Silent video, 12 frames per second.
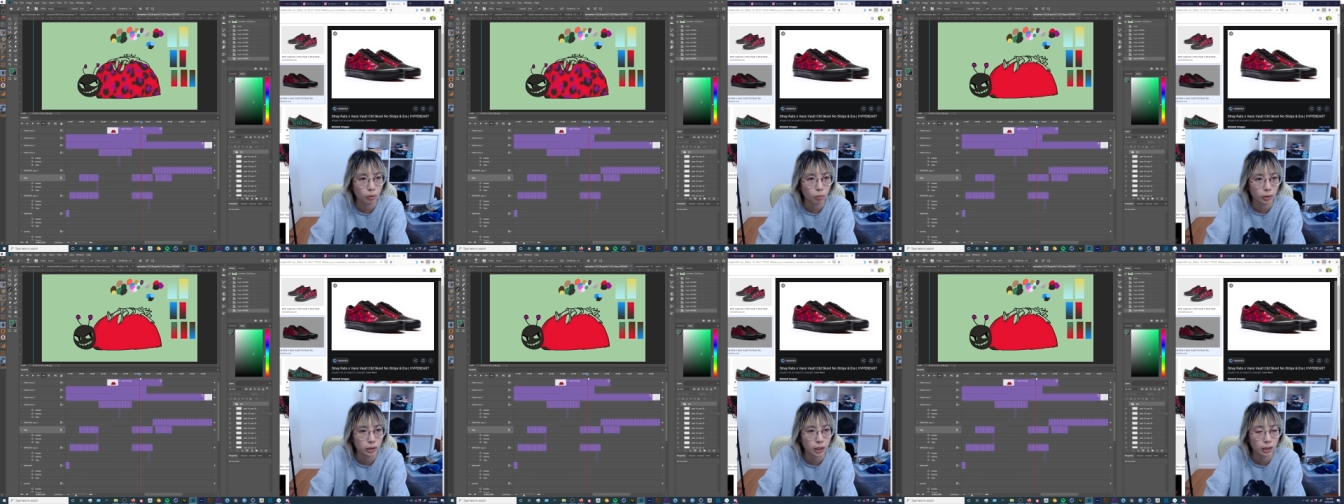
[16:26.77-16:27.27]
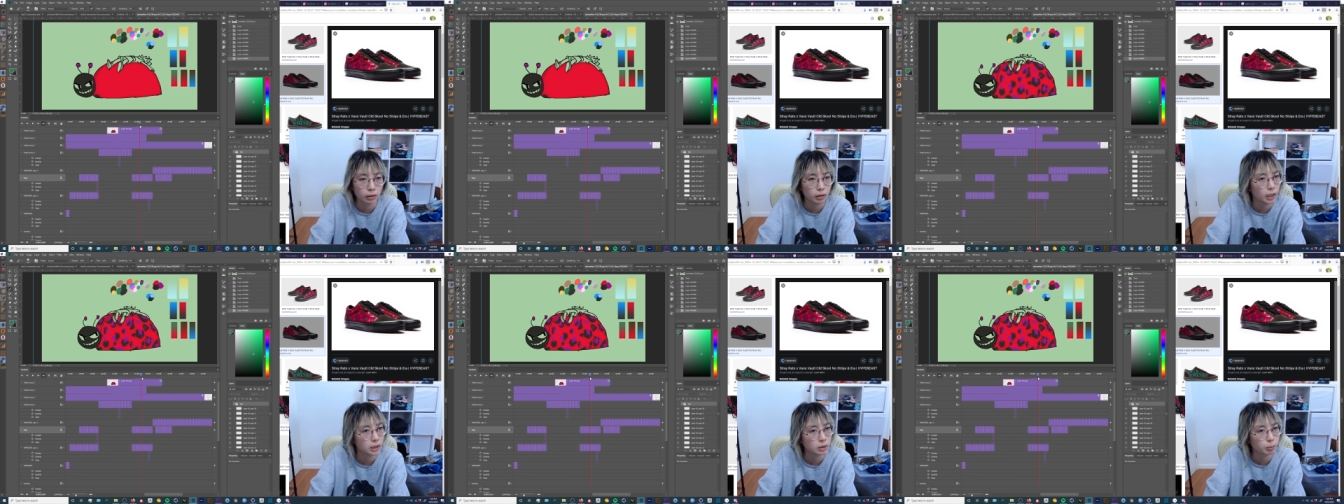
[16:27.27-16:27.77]
one layer
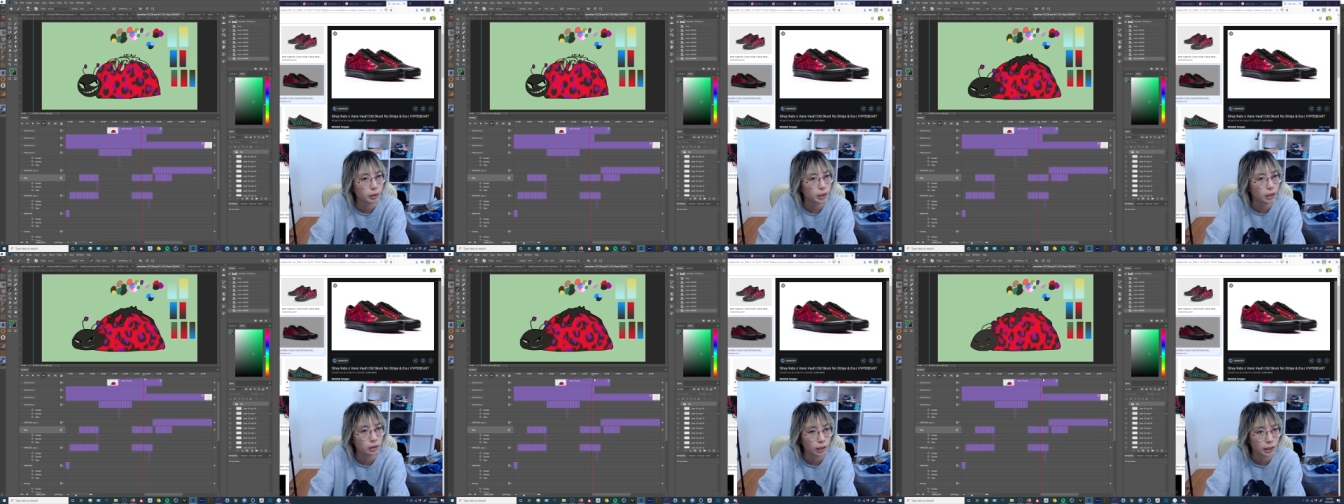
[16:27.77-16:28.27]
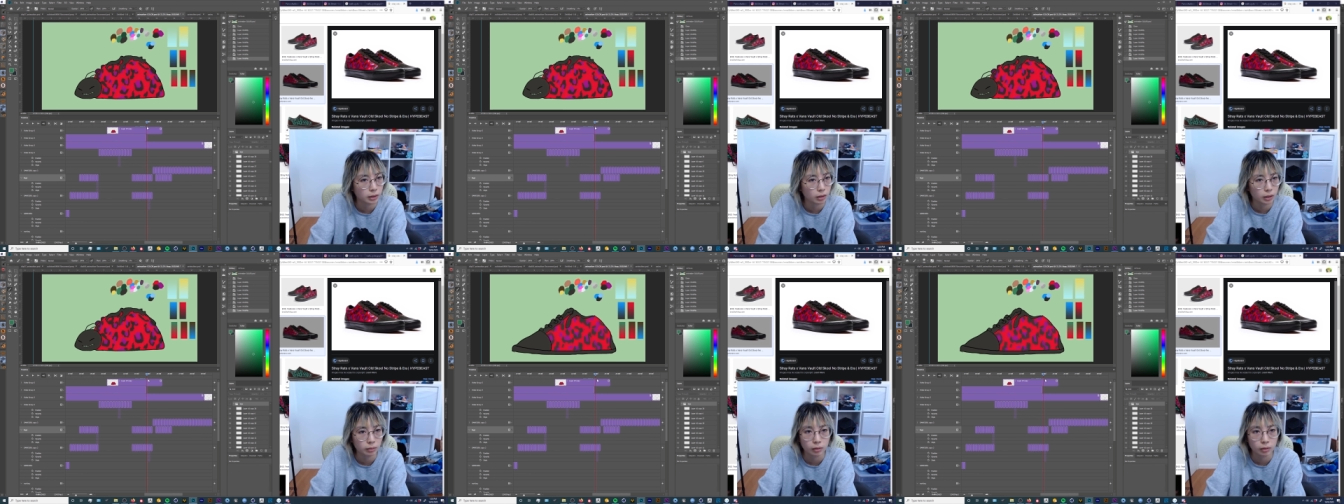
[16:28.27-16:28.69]
has the print and the legs on it,